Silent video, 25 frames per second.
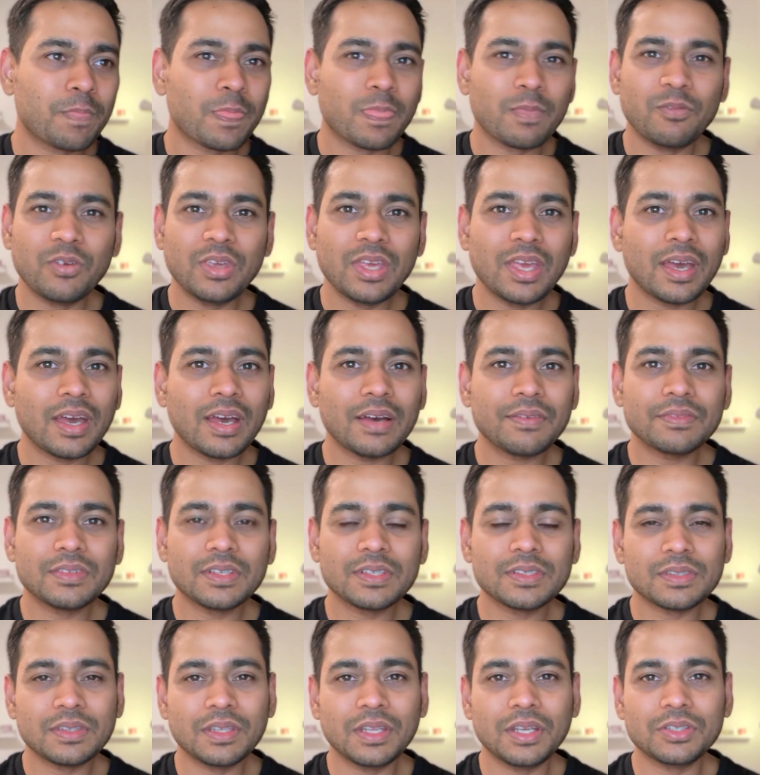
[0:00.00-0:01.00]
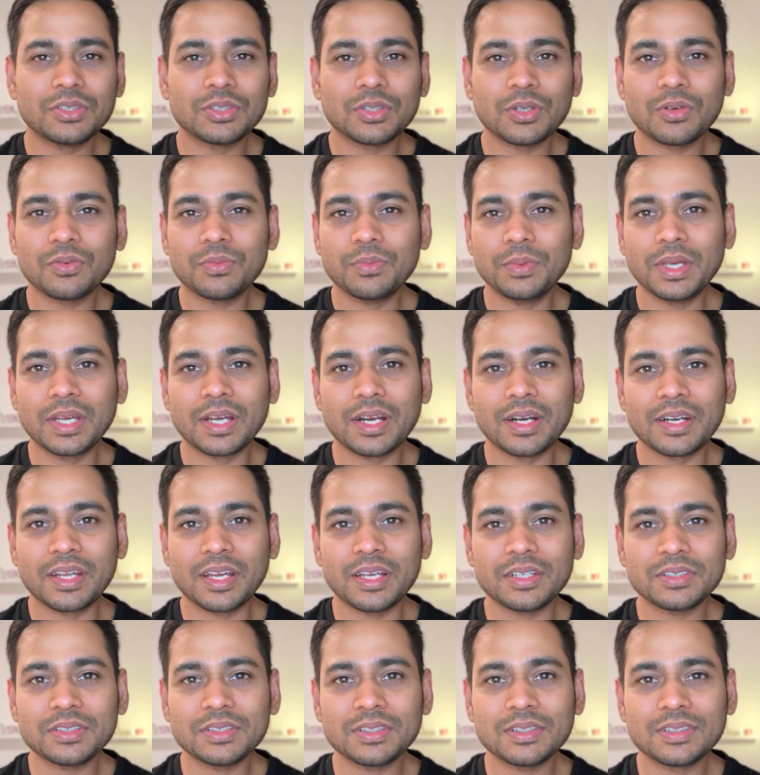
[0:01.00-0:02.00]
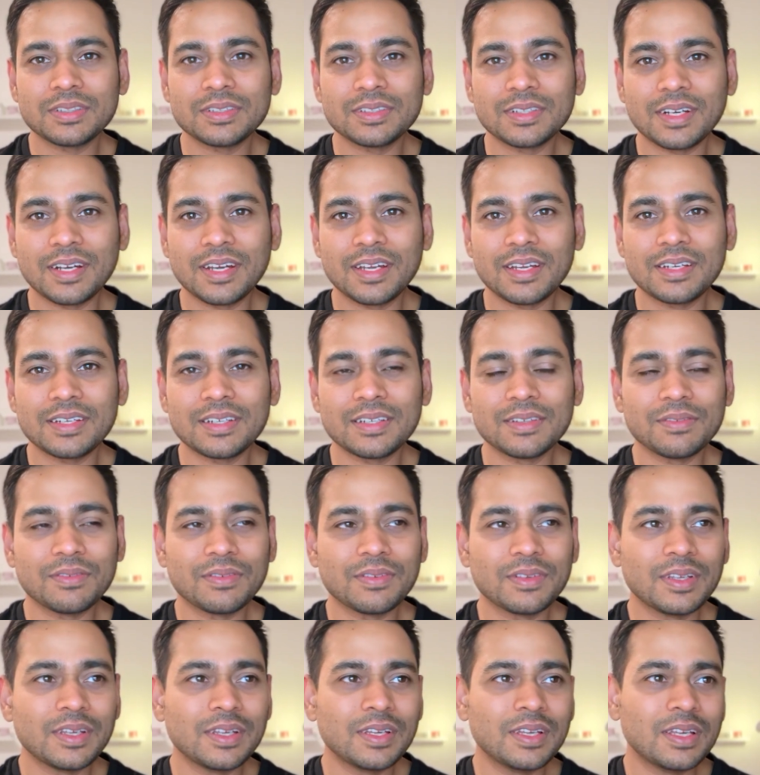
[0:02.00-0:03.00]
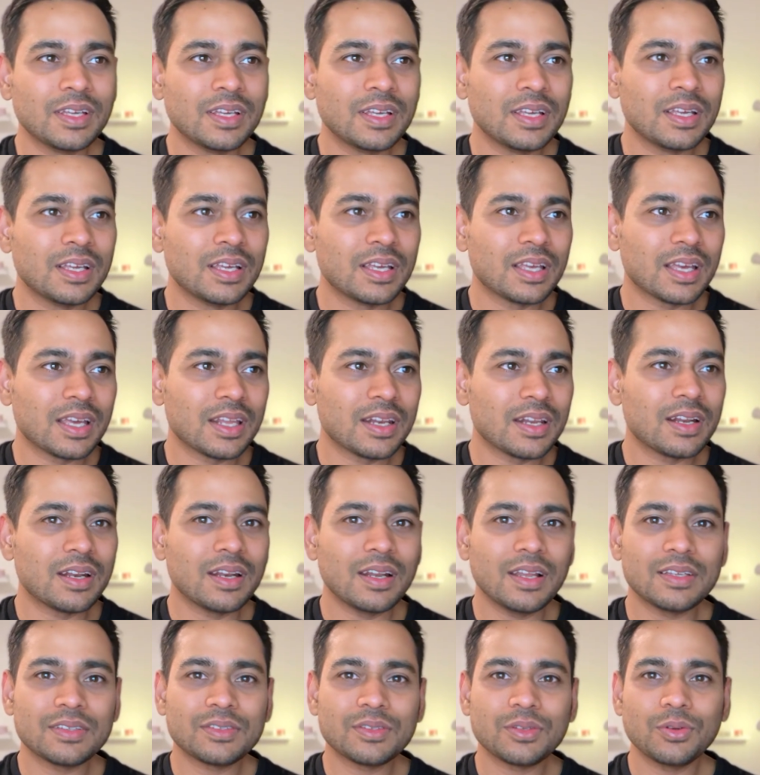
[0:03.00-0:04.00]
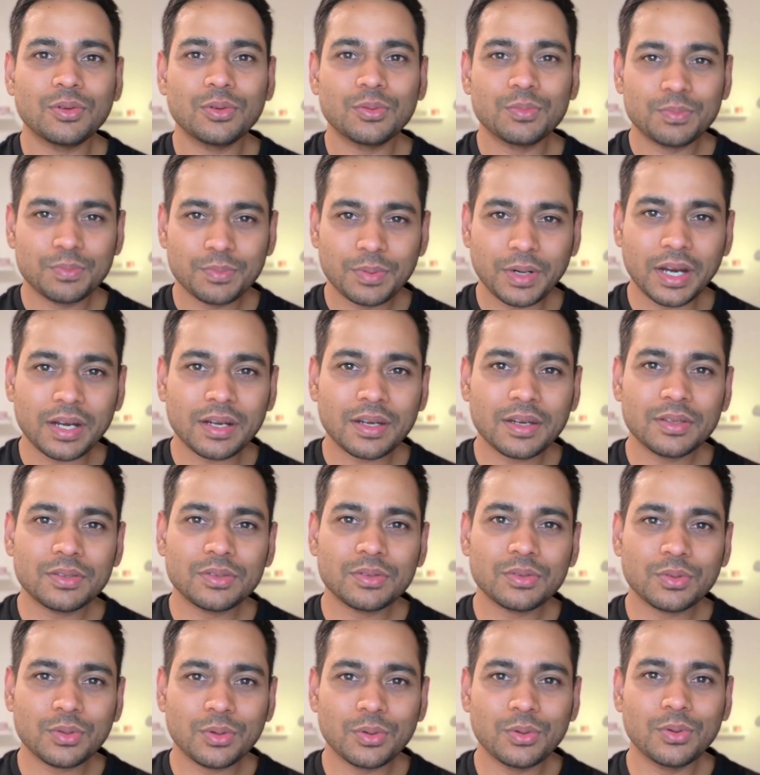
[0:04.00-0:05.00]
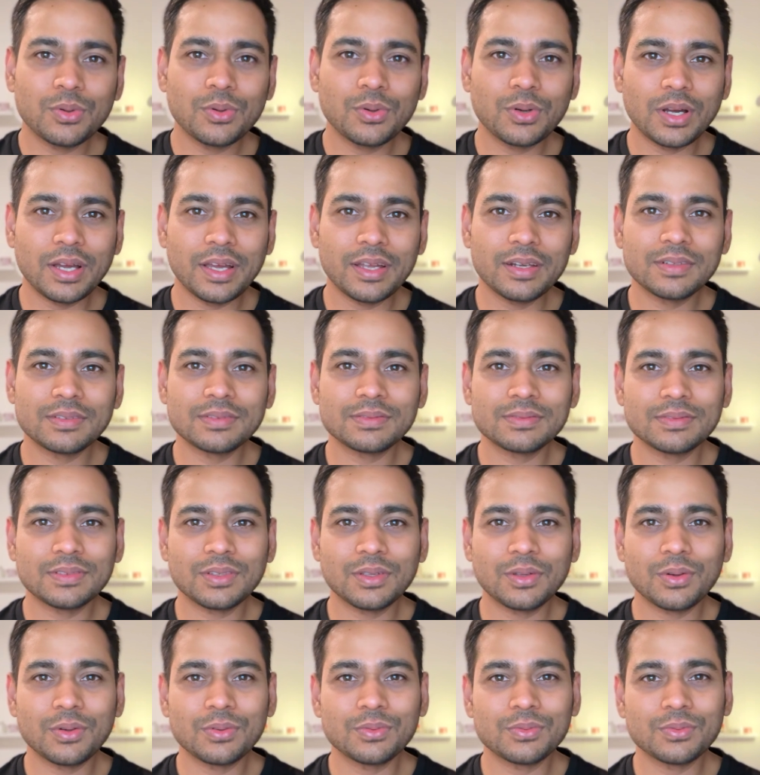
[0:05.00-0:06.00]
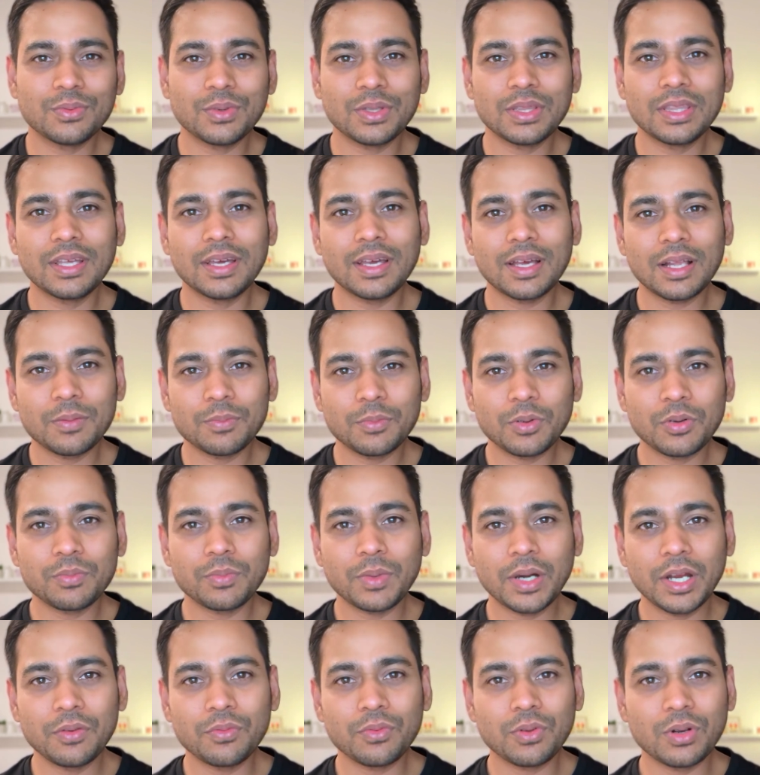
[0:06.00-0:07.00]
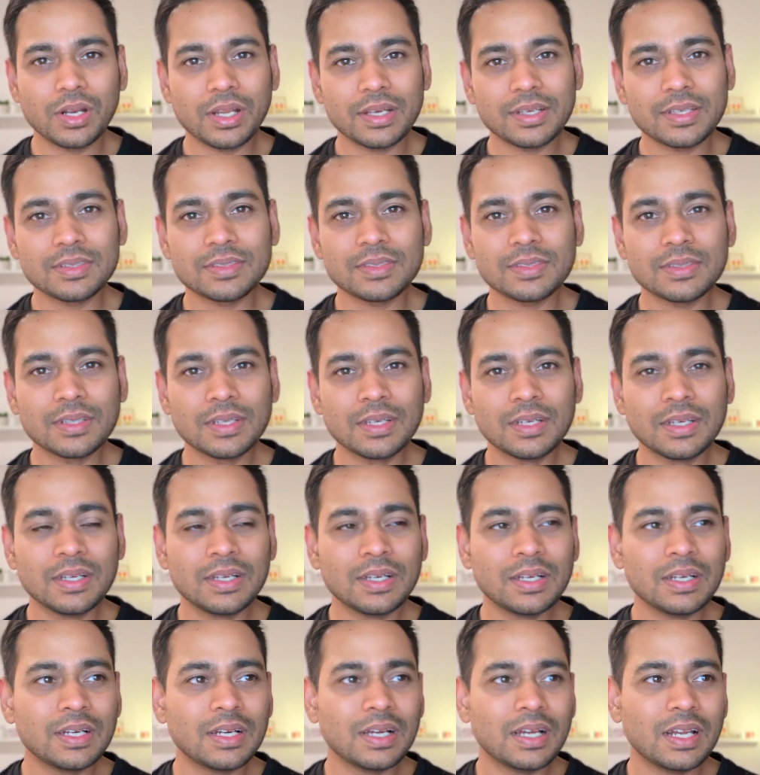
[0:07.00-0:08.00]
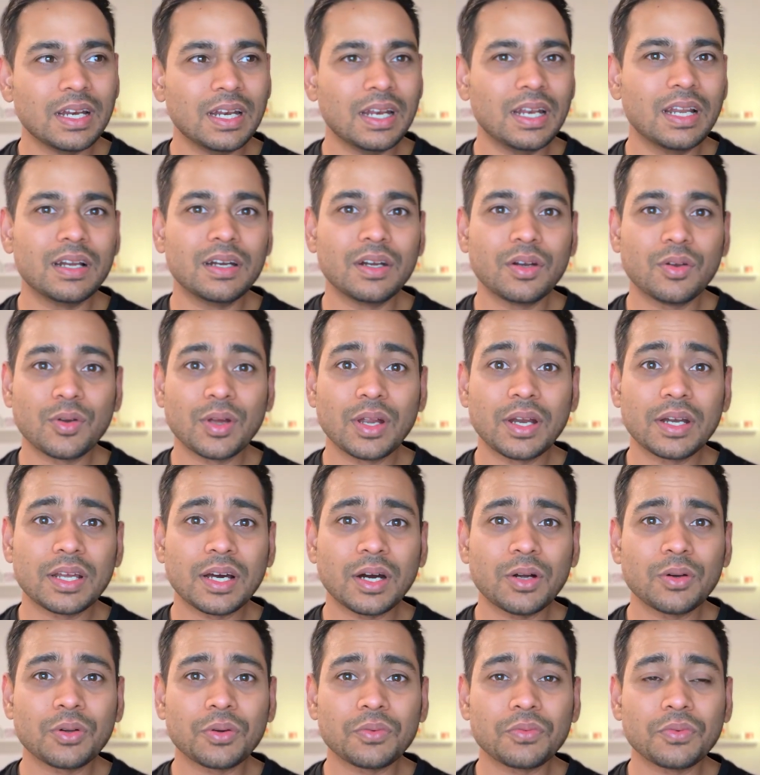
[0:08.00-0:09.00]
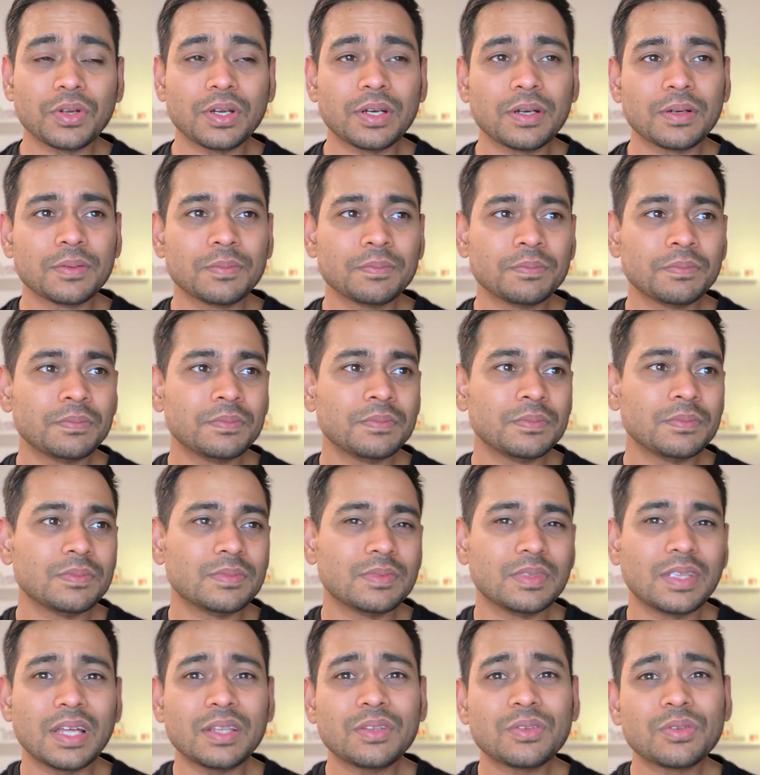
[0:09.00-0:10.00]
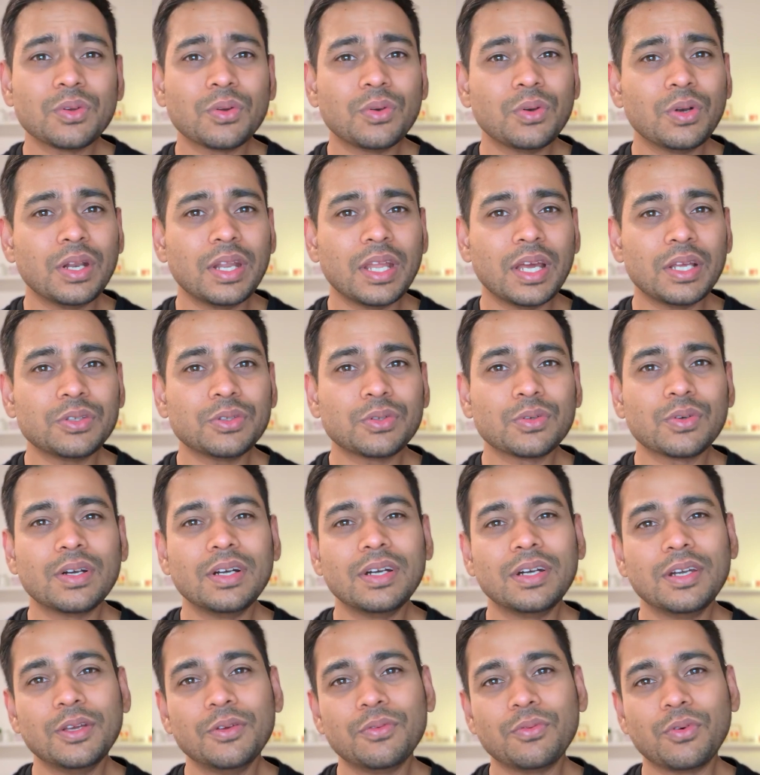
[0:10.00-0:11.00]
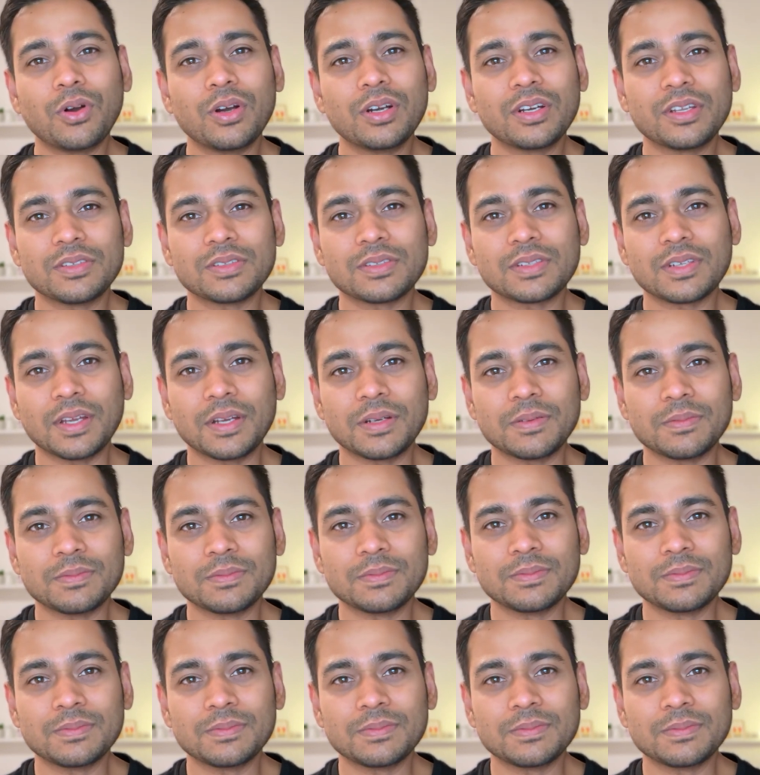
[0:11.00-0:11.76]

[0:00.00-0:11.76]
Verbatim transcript: we have this nature of being attached, right? And unless you practice through and, you know, with the help of mindfulness, learn to get out of it, that's your natural default state.